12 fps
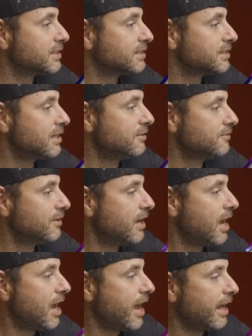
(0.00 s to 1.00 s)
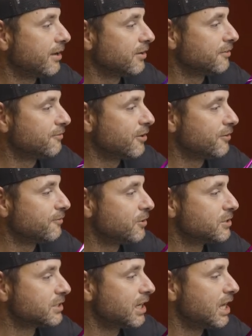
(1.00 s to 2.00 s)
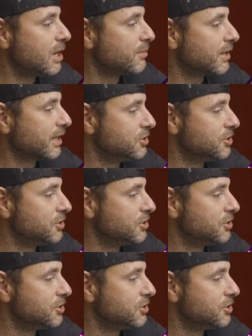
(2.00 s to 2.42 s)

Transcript: itself. And on the very first color, I'm going